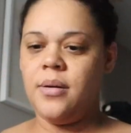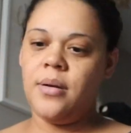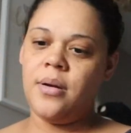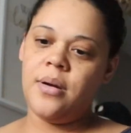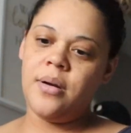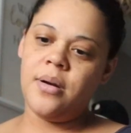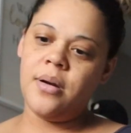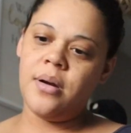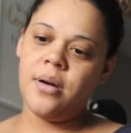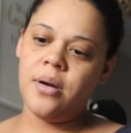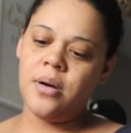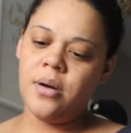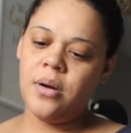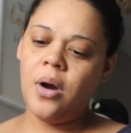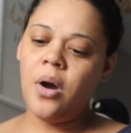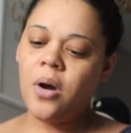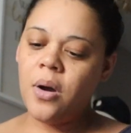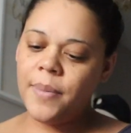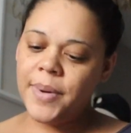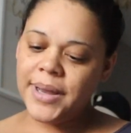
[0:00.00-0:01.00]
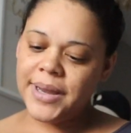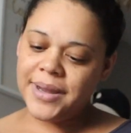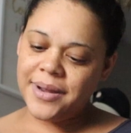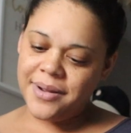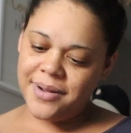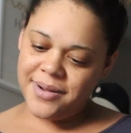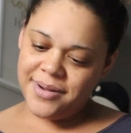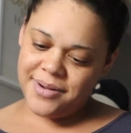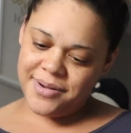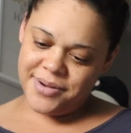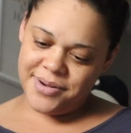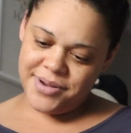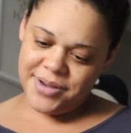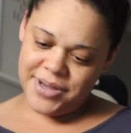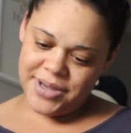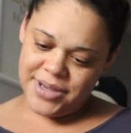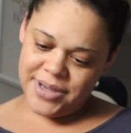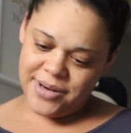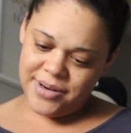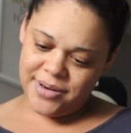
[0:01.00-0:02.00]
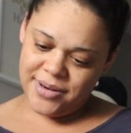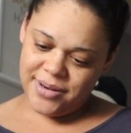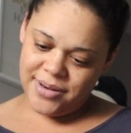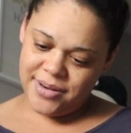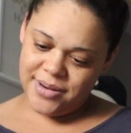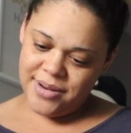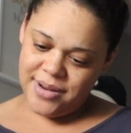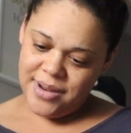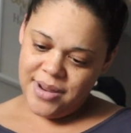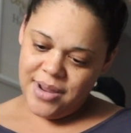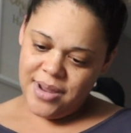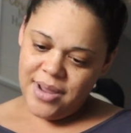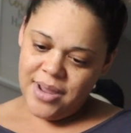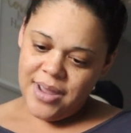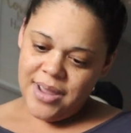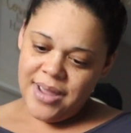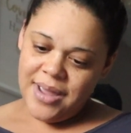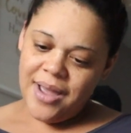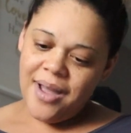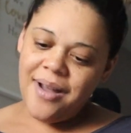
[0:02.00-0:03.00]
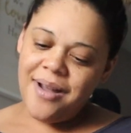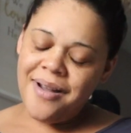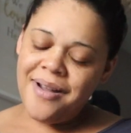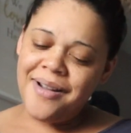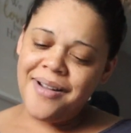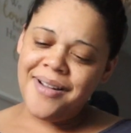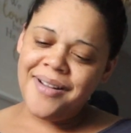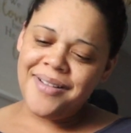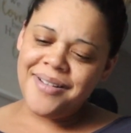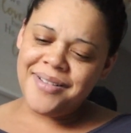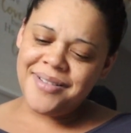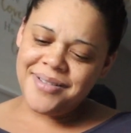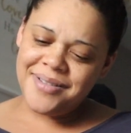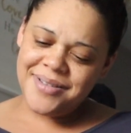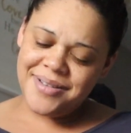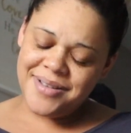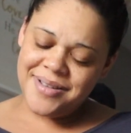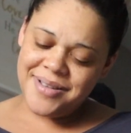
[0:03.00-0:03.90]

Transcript: Oh, oh my god. Oh,